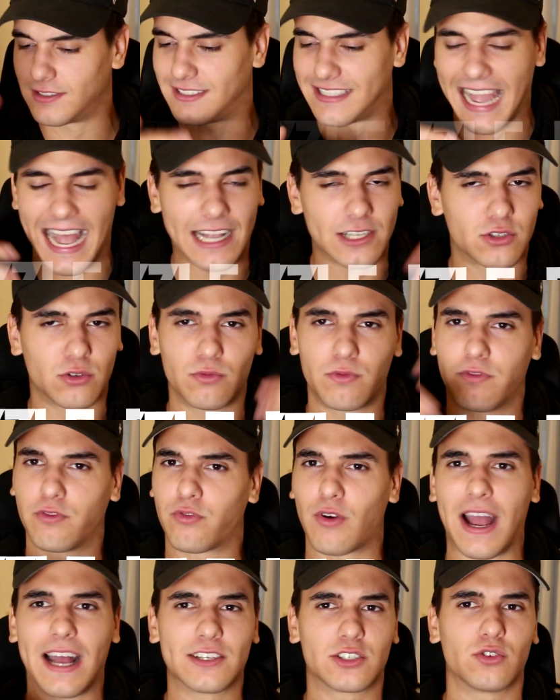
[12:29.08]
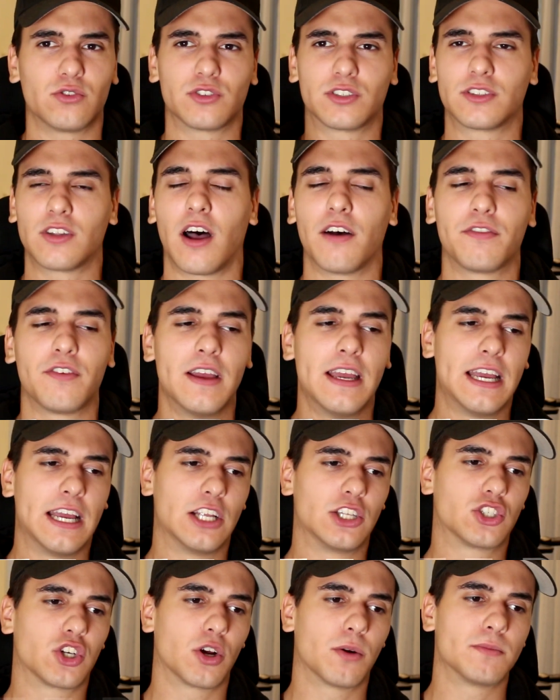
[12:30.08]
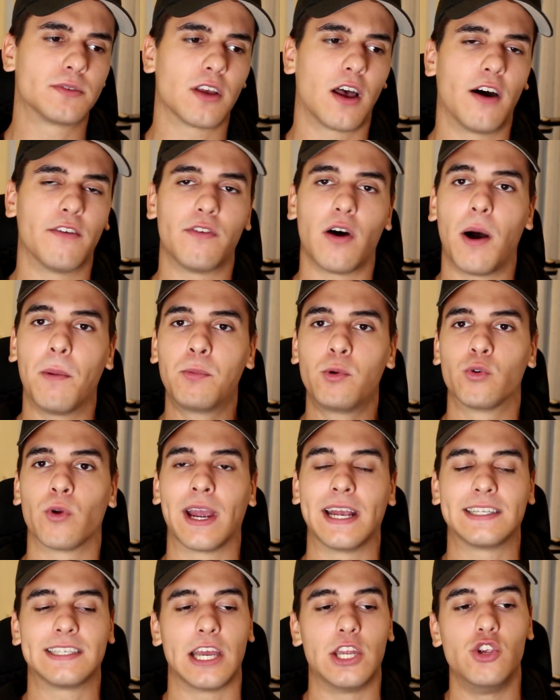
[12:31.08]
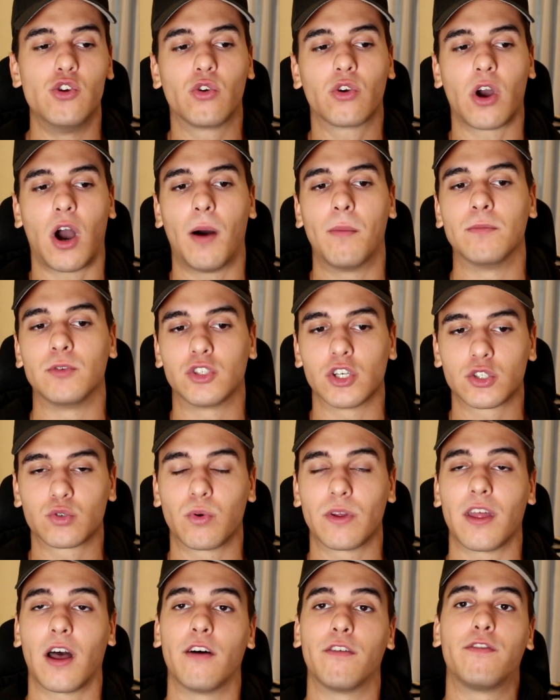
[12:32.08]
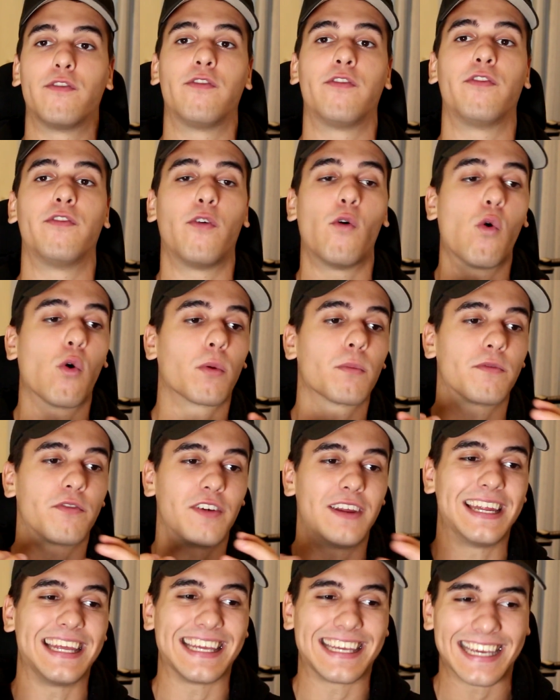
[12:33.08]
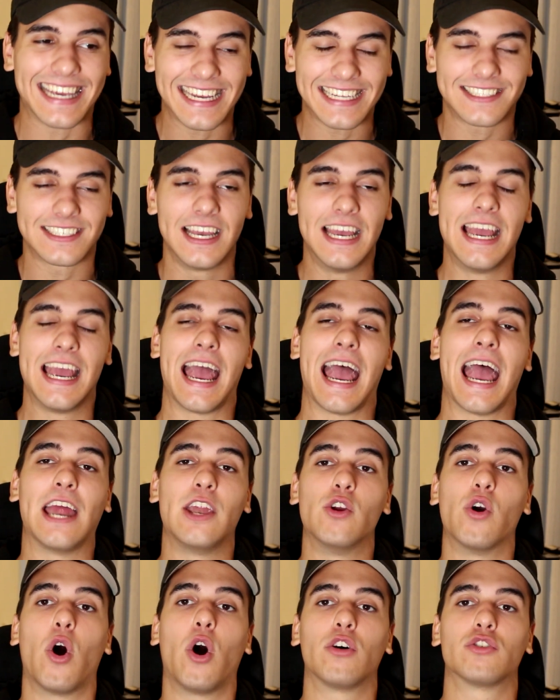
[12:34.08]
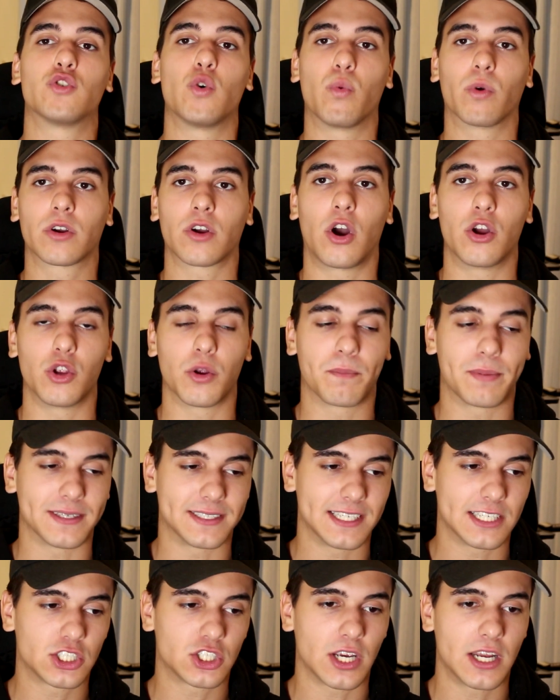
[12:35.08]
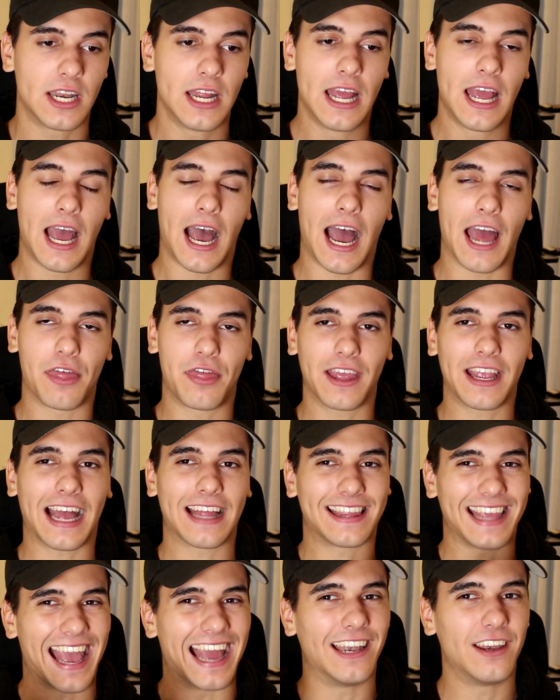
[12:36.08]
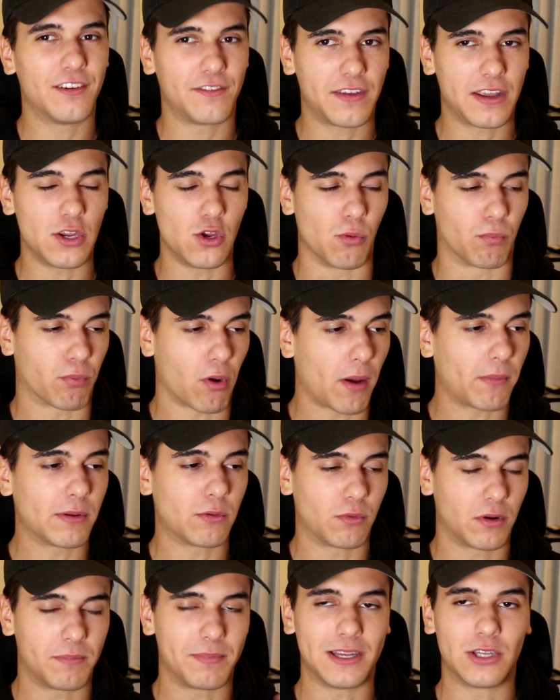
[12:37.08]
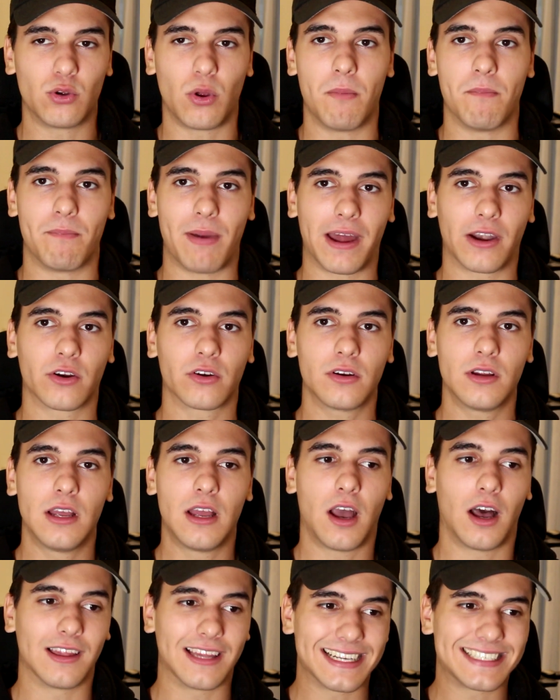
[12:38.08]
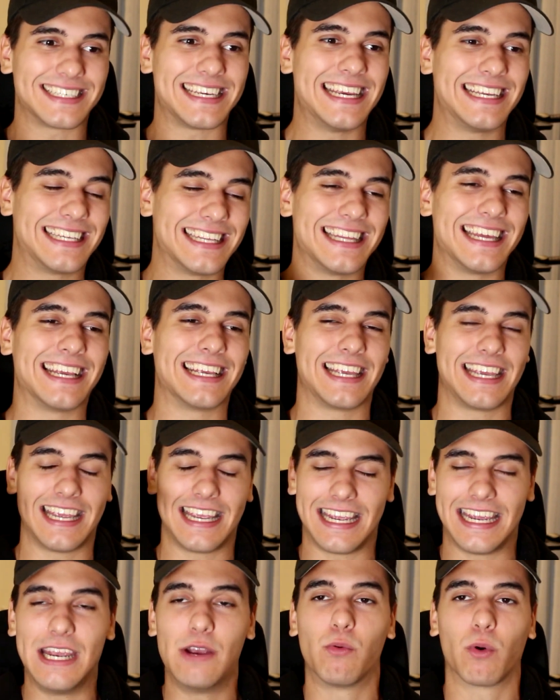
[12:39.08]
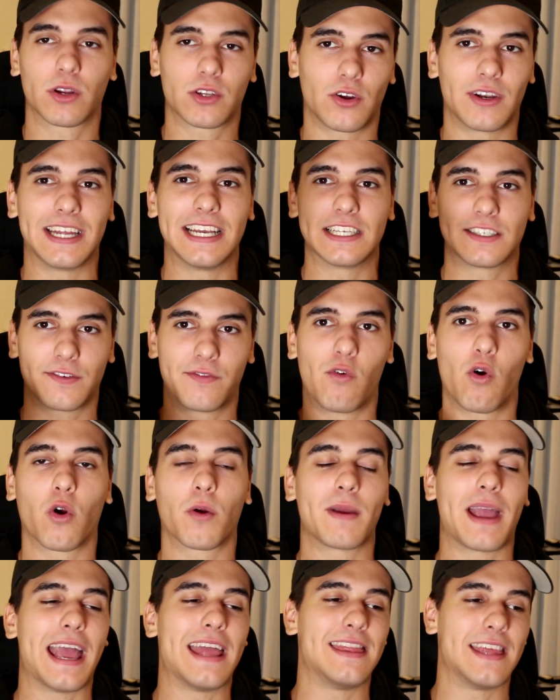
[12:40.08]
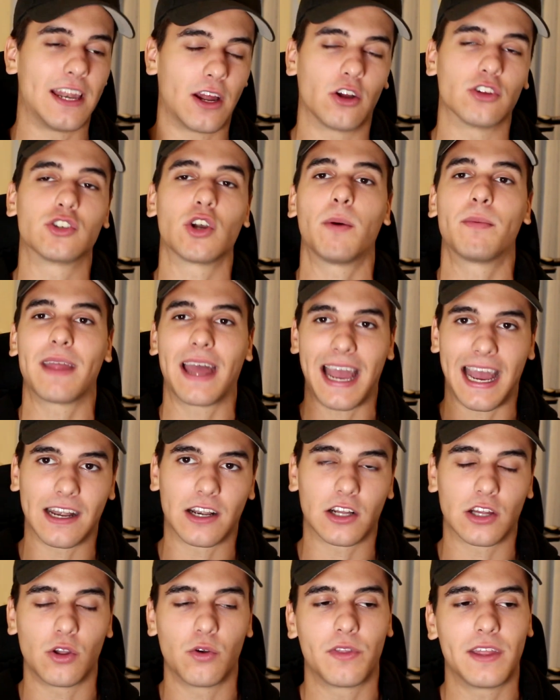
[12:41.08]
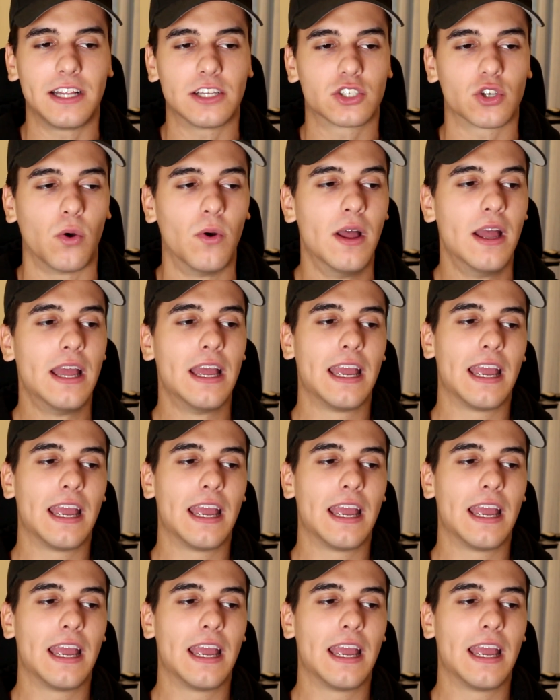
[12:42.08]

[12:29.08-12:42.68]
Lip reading: dazzle frazzle stuff in terms of upgrades, and you come just with a form-fitting kit and you also work on your position. I think at the end of it, you probably would be doing better, unless he worked on his form and then on top of that had clothing. So